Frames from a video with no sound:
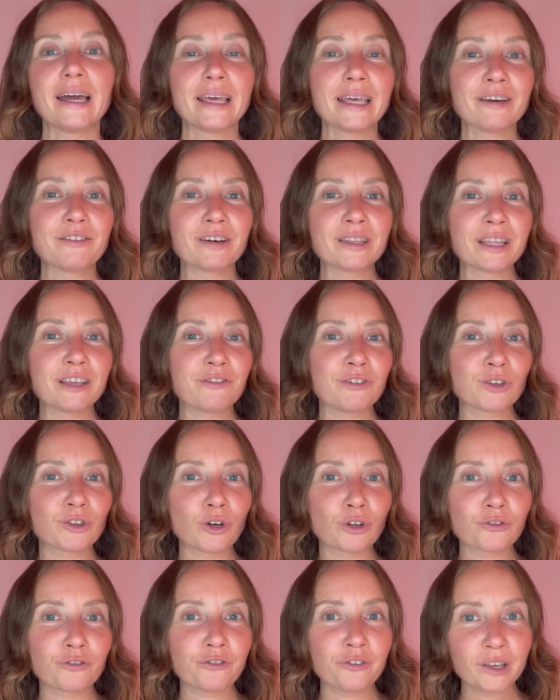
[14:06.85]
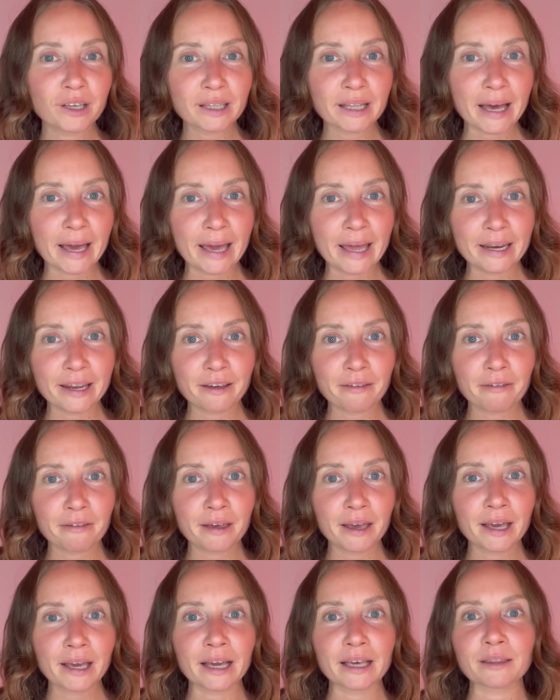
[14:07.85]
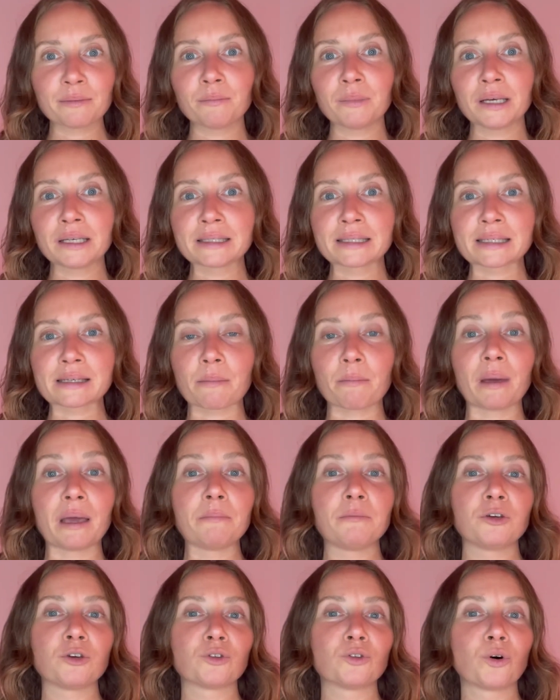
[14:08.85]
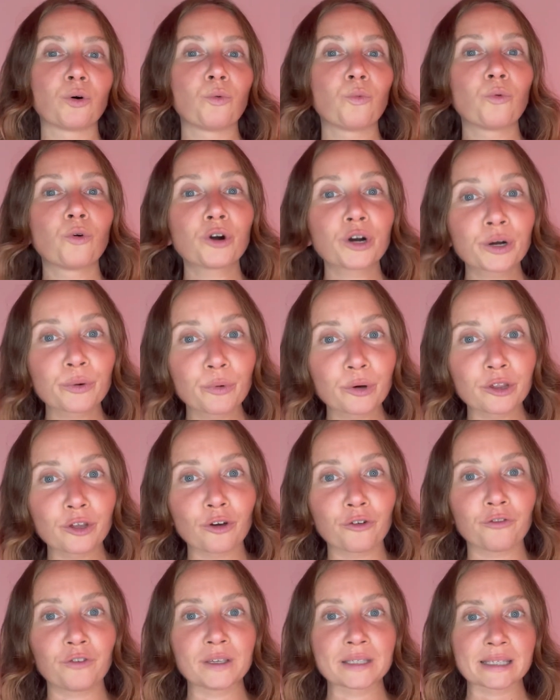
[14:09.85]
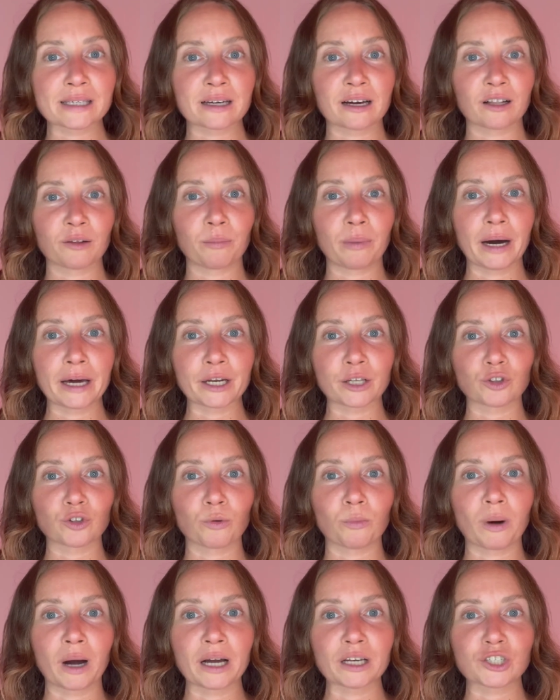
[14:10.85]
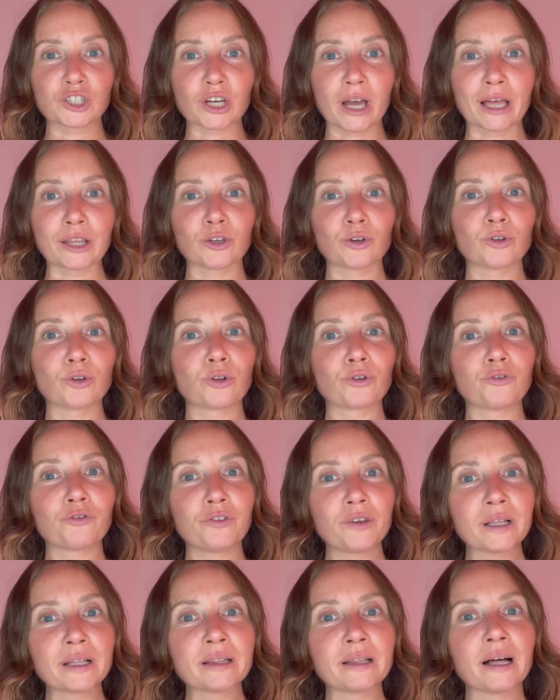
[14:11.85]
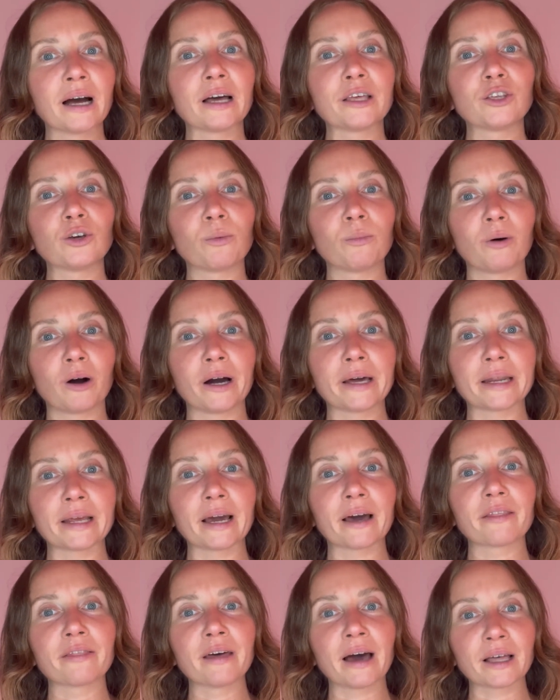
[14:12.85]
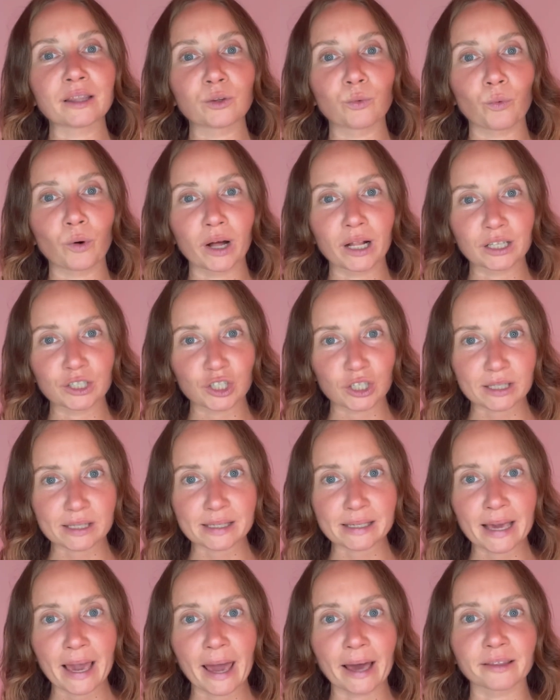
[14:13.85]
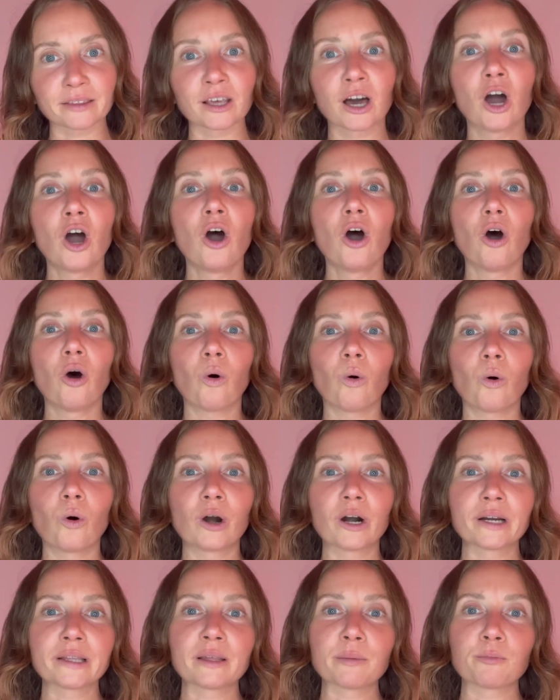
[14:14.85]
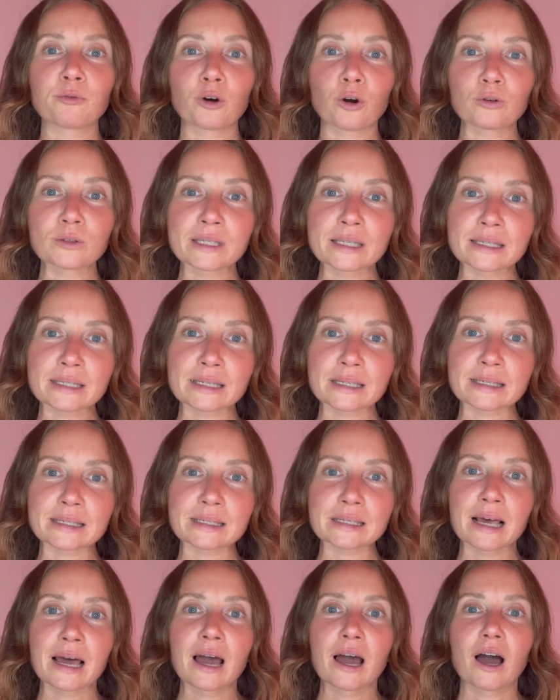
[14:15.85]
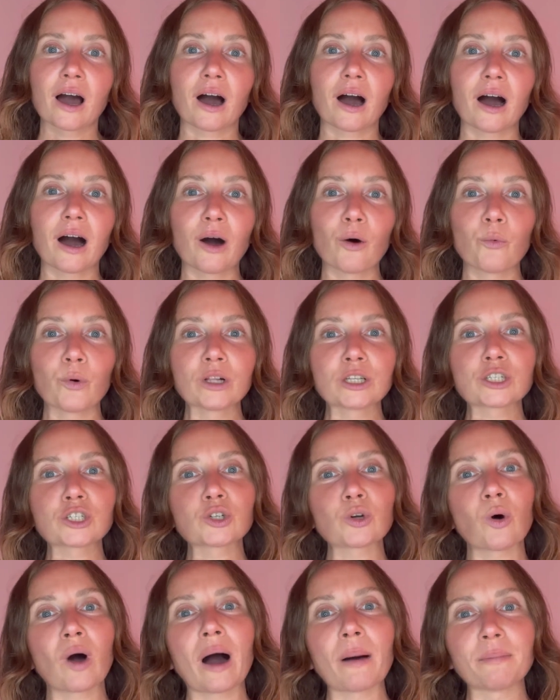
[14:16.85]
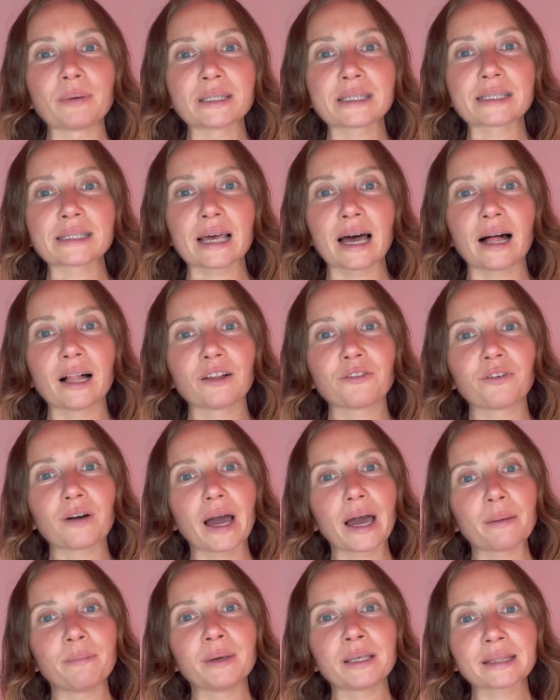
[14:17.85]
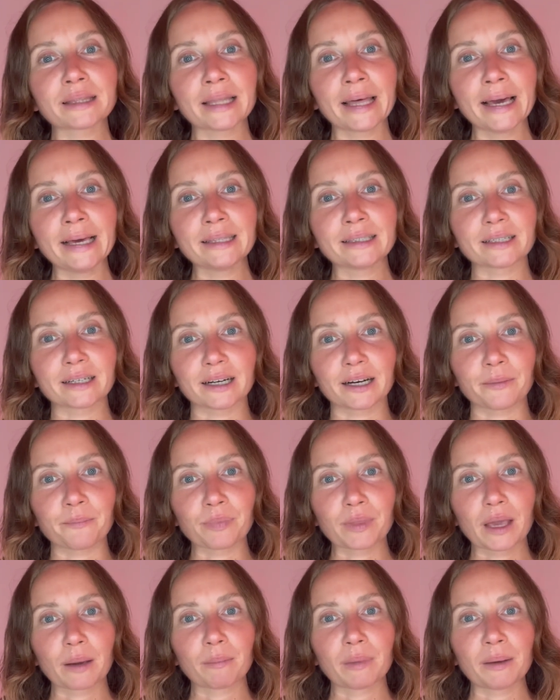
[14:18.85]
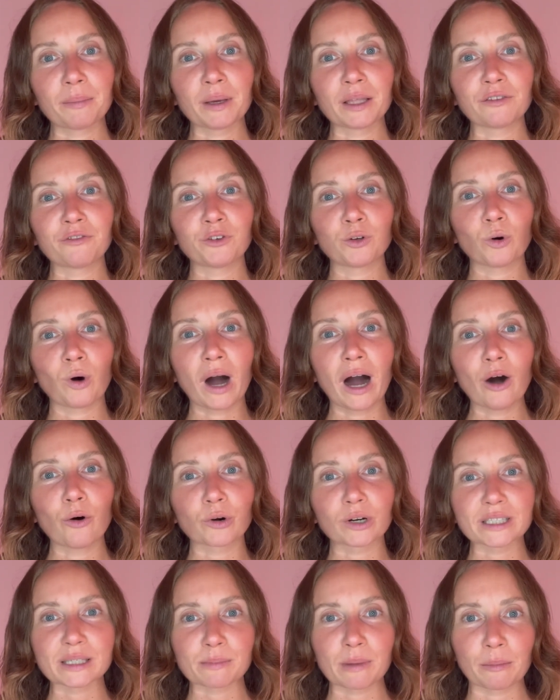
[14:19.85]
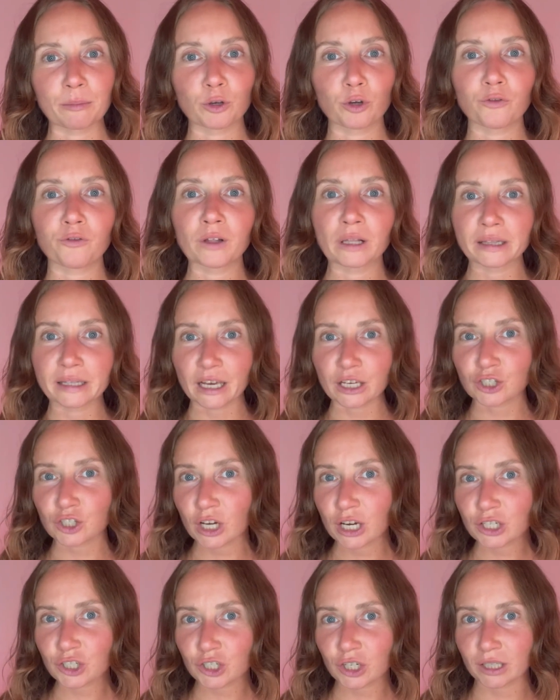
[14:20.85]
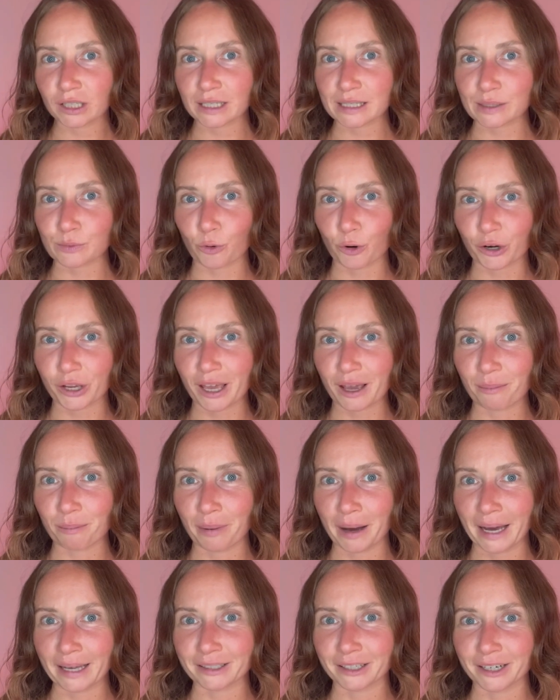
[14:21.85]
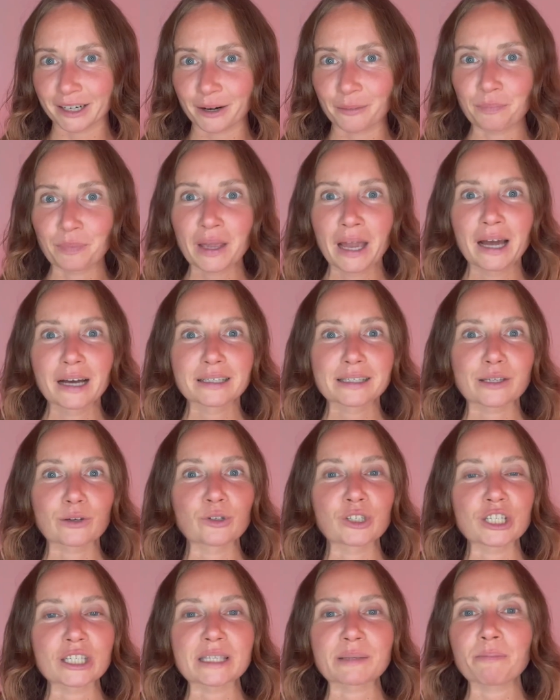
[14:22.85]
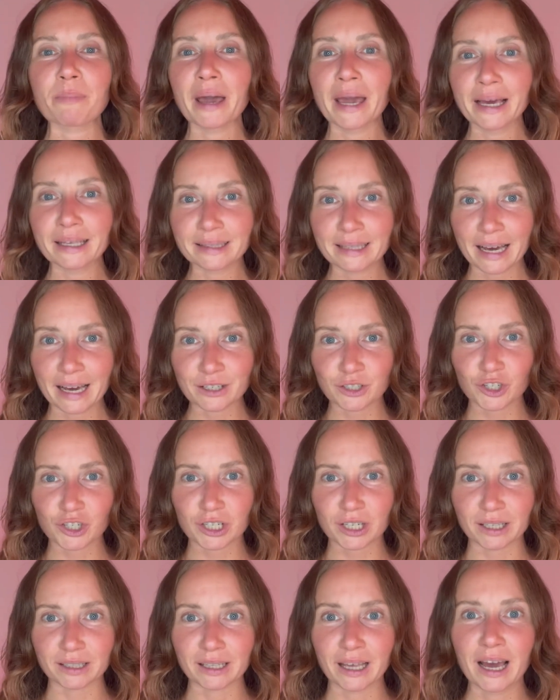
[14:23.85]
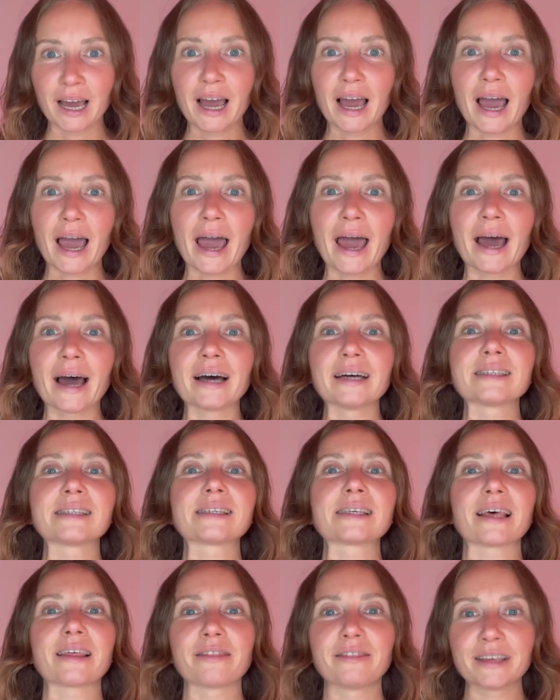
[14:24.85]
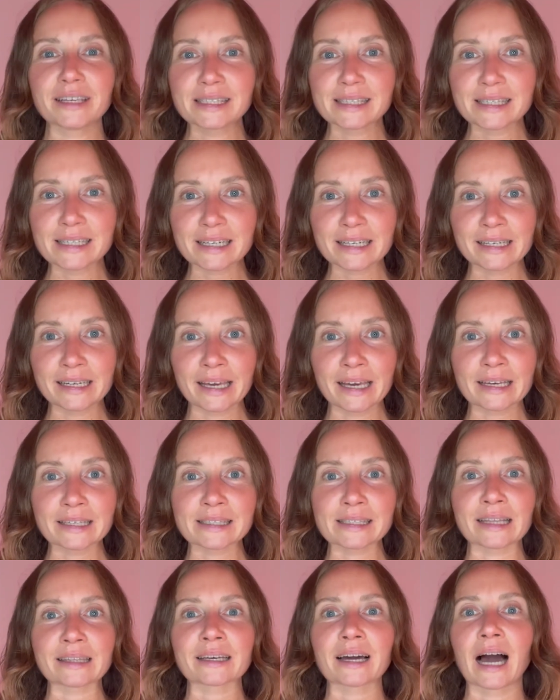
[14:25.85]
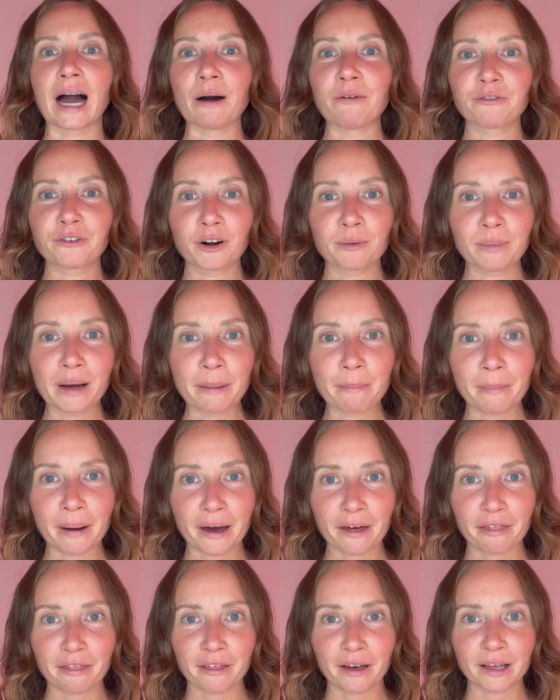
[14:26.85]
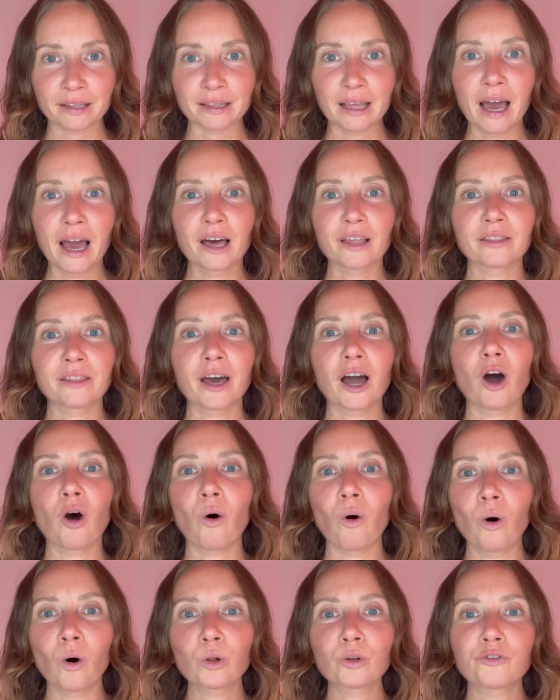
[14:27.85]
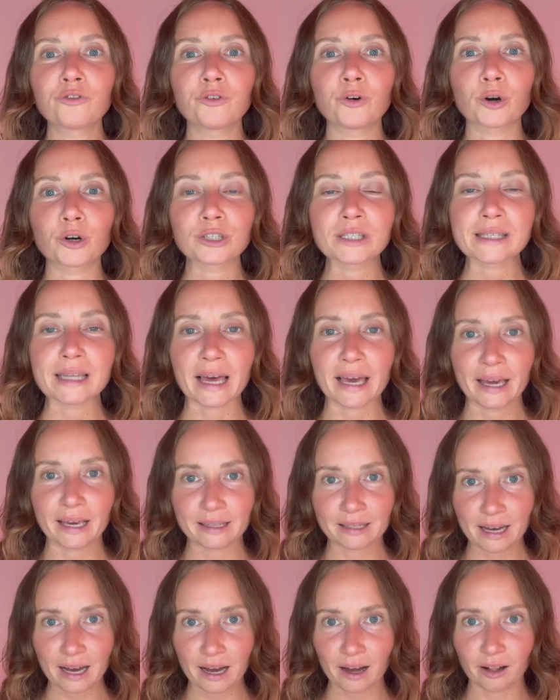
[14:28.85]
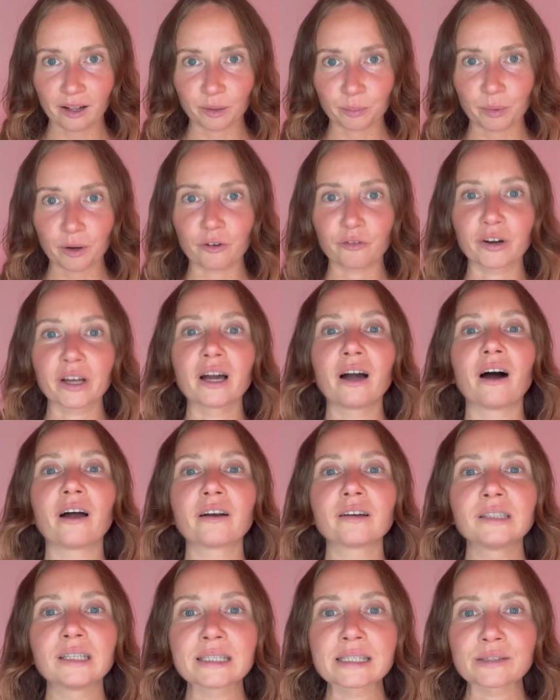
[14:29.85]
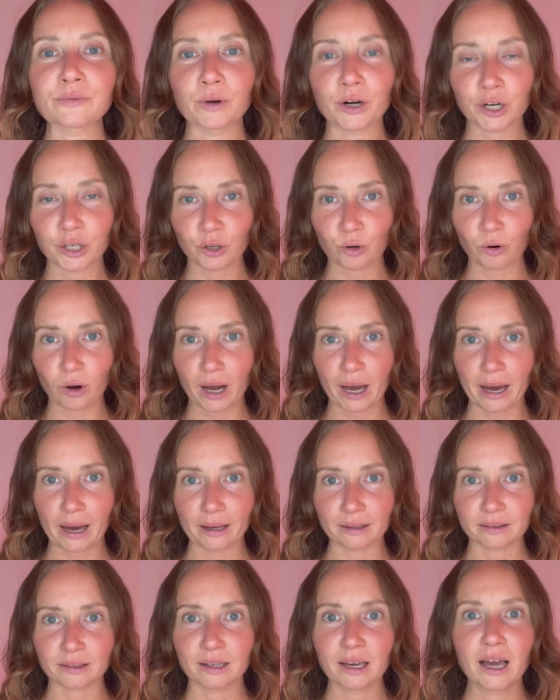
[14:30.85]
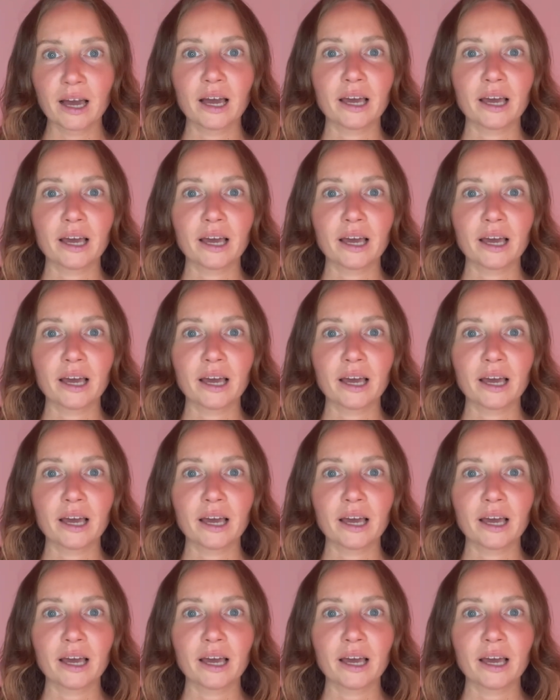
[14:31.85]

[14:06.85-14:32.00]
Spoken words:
Even if you don't feel anything, it means maybe you don't work with your physical body too much and you don't feel your body that well just yet, or the processes will show up itself a bit later, maybe in few hours. Maybe you feel digestion is working better. So just pay attention, as these techniques that come from my method, they're all first aid help, regardless where you're at.